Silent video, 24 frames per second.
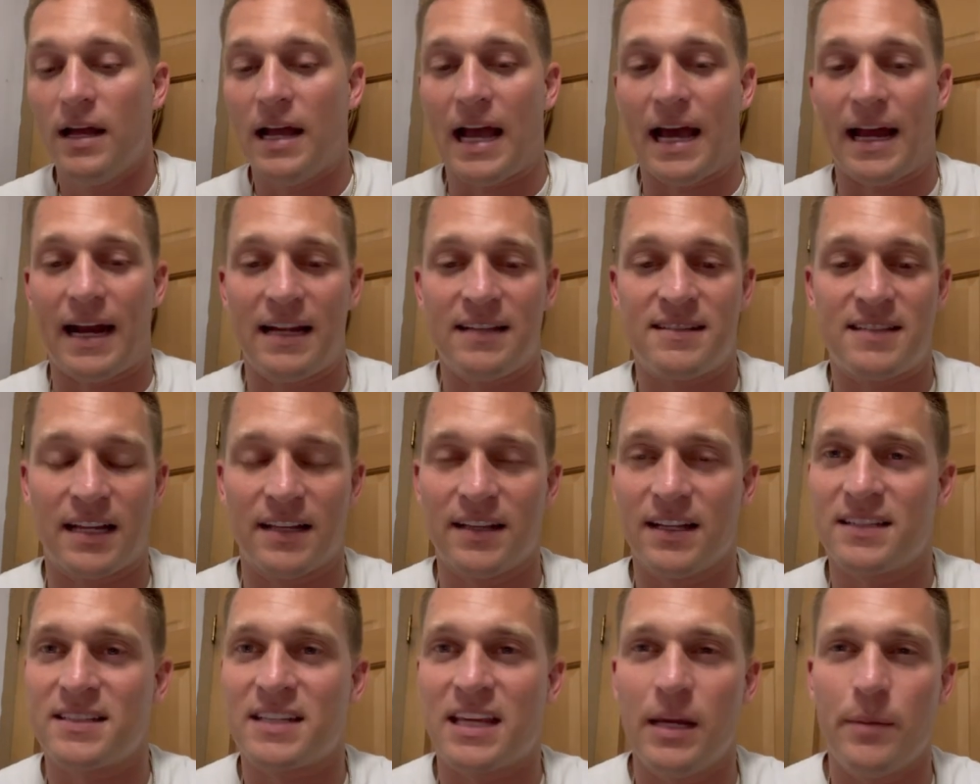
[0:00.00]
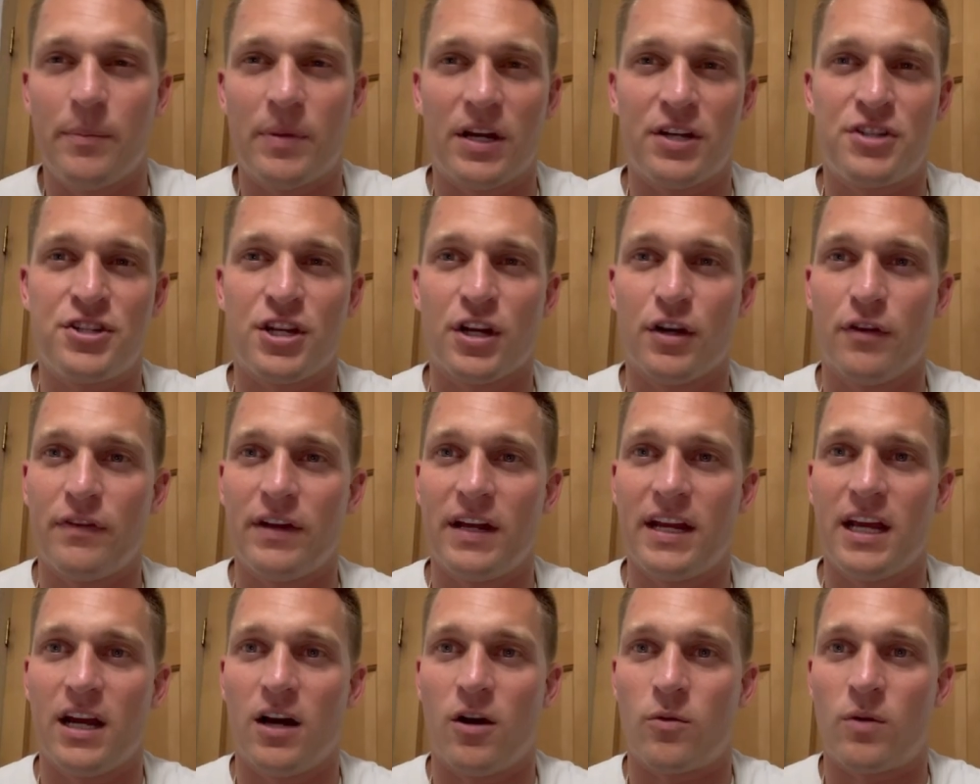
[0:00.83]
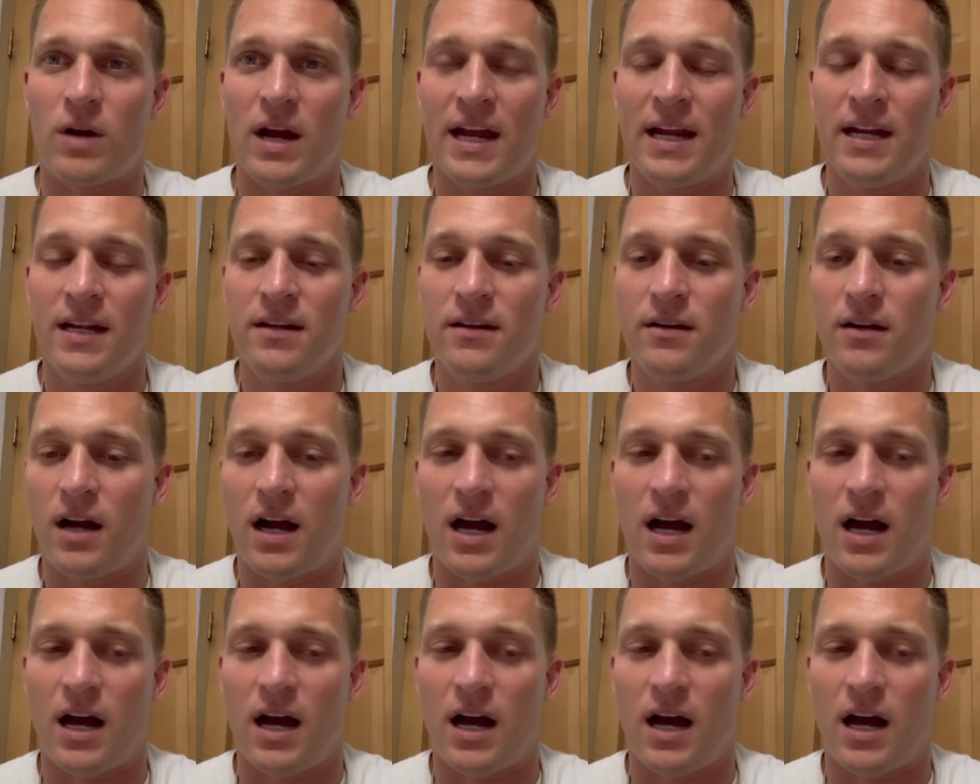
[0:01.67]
And I said, let's keep it a chill video, right?